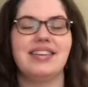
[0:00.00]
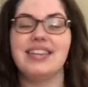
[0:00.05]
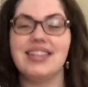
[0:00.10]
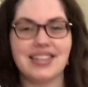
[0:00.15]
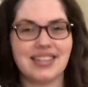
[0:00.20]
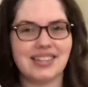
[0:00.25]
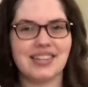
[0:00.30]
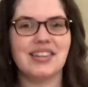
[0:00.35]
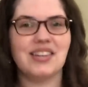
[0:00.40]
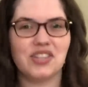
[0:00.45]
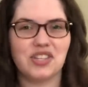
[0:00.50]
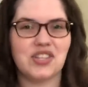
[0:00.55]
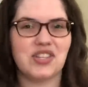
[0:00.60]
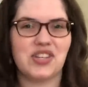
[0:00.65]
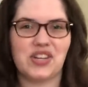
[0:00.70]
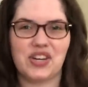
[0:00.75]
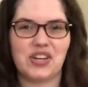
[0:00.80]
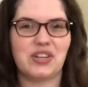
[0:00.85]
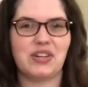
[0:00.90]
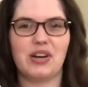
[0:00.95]
isn't it
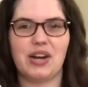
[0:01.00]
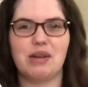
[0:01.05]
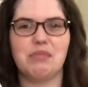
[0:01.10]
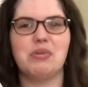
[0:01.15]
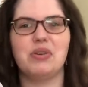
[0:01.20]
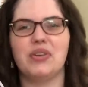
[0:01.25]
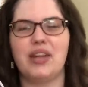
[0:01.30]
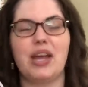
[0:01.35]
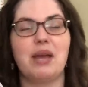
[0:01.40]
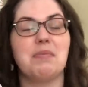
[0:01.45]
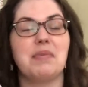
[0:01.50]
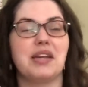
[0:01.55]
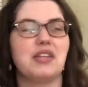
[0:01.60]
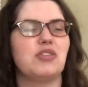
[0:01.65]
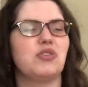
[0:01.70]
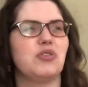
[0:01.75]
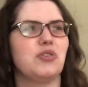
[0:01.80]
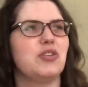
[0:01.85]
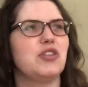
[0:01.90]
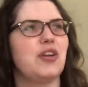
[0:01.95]
just an incredible name,
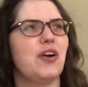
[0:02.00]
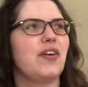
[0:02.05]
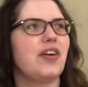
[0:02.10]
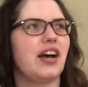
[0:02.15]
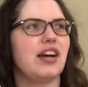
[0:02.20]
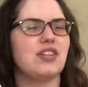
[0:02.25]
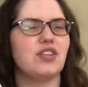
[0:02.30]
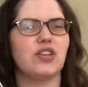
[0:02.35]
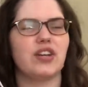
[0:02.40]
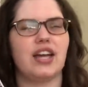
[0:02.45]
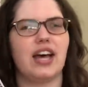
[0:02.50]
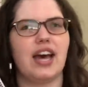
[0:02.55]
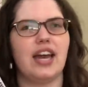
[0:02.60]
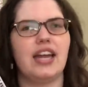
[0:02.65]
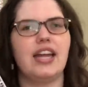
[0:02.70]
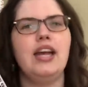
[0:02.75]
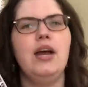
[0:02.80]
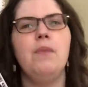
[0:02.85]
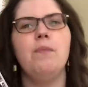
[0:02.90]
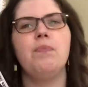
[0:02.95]
Castruccio Castracani?